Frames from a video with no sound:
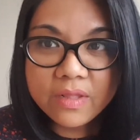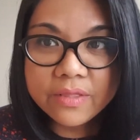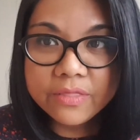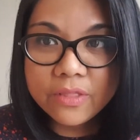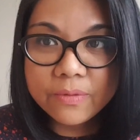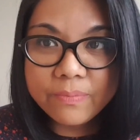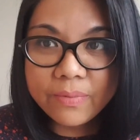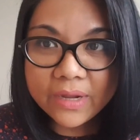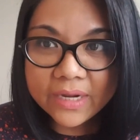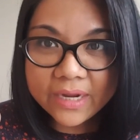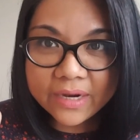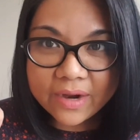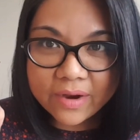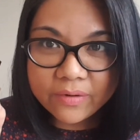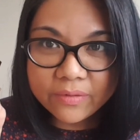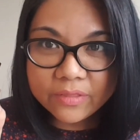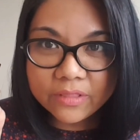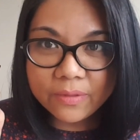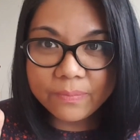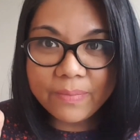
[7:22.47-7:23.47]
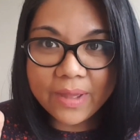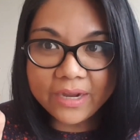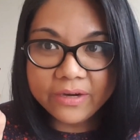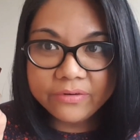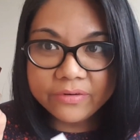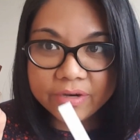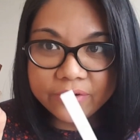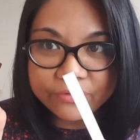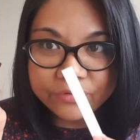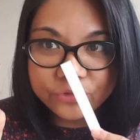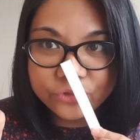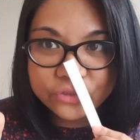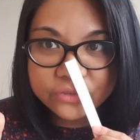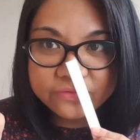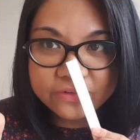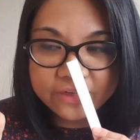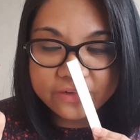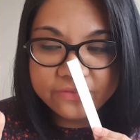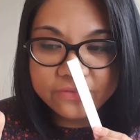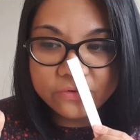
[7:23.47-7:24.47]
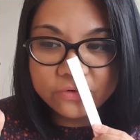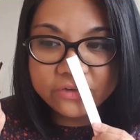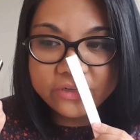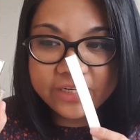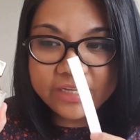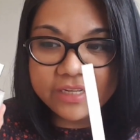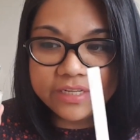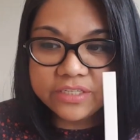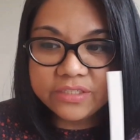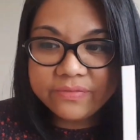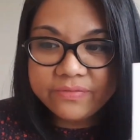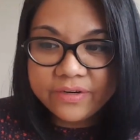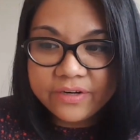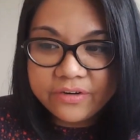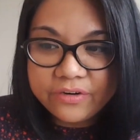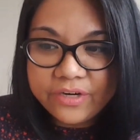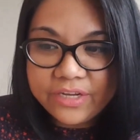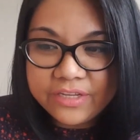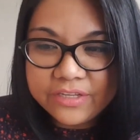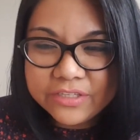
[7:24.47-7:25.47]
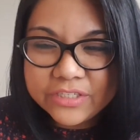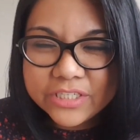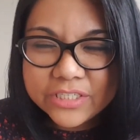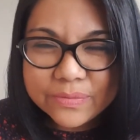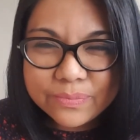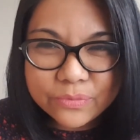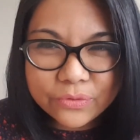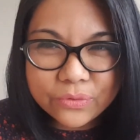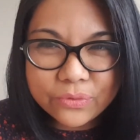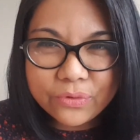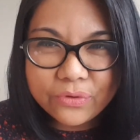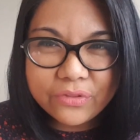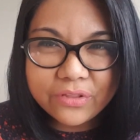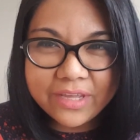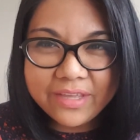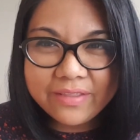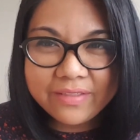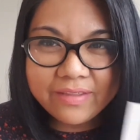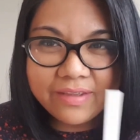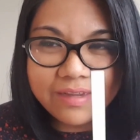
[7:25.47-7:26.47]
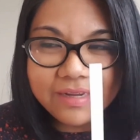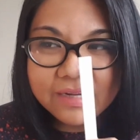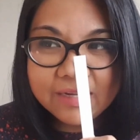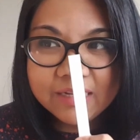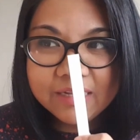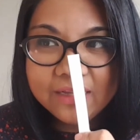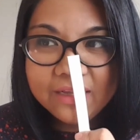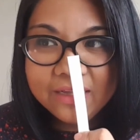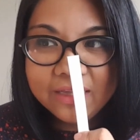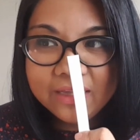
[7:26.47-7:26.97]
the Baccarat Rouge 540 is very smooth, I think.